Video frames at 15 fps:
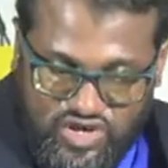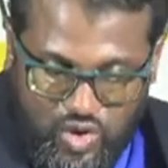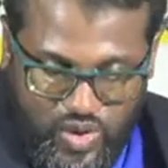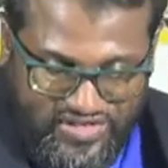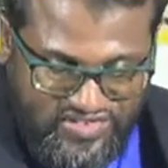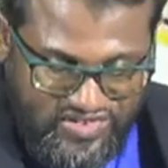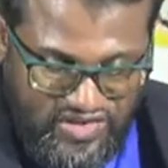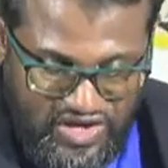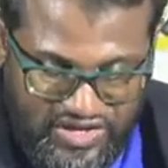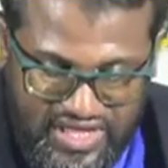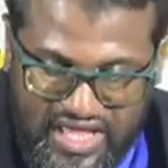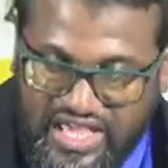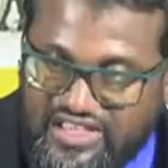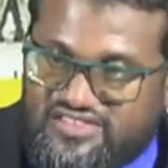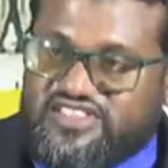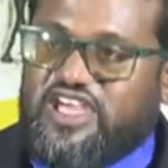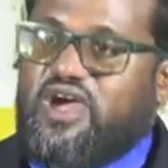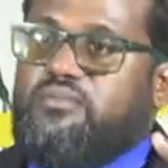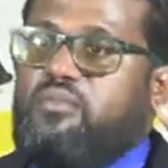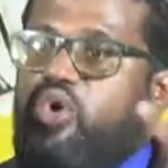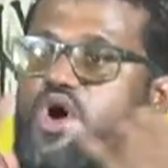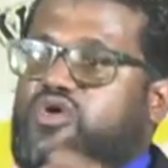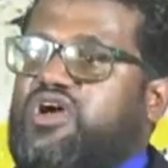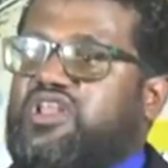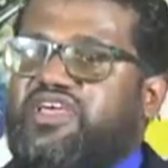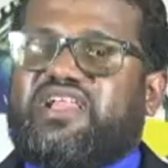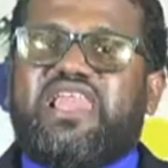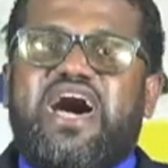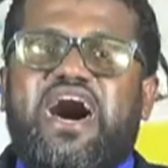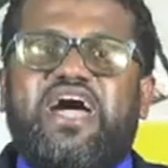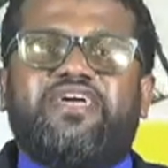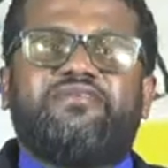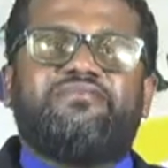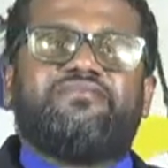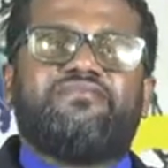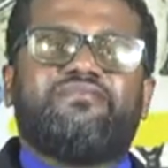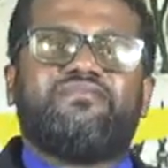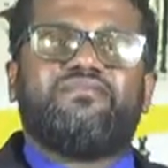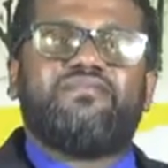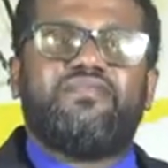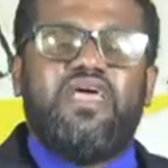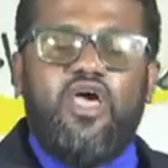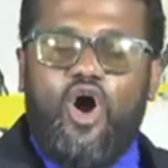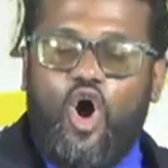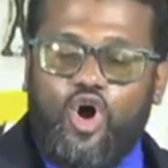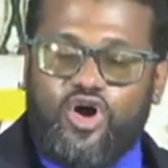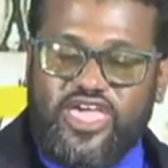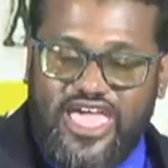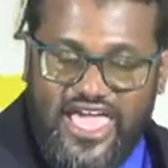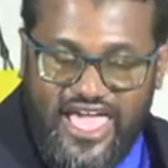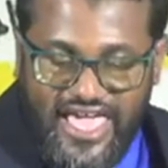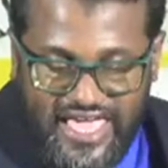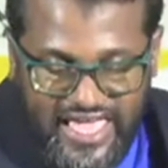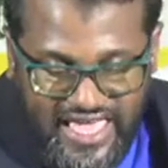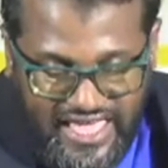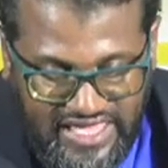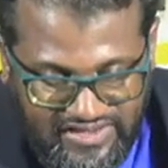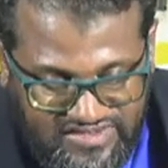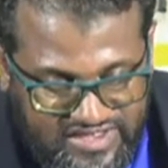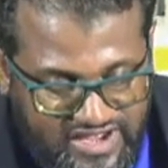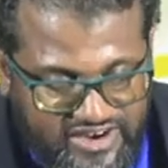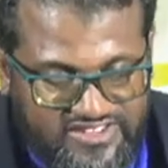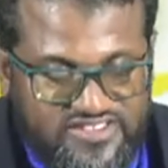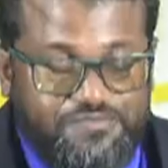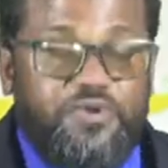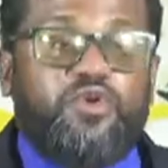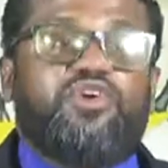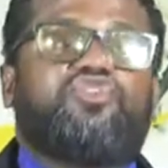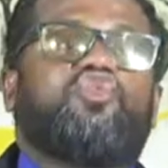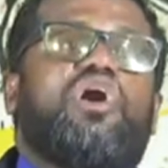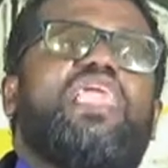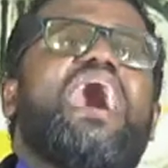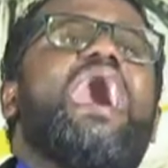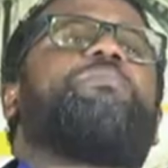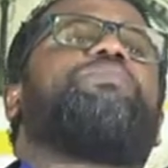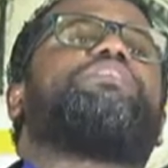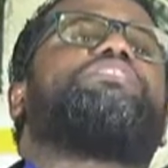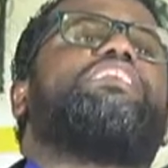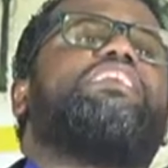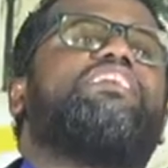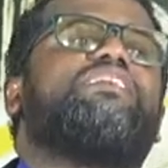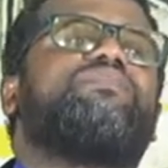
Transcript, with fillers: question Is there moral decline? Okay. Is there spiritual apathy?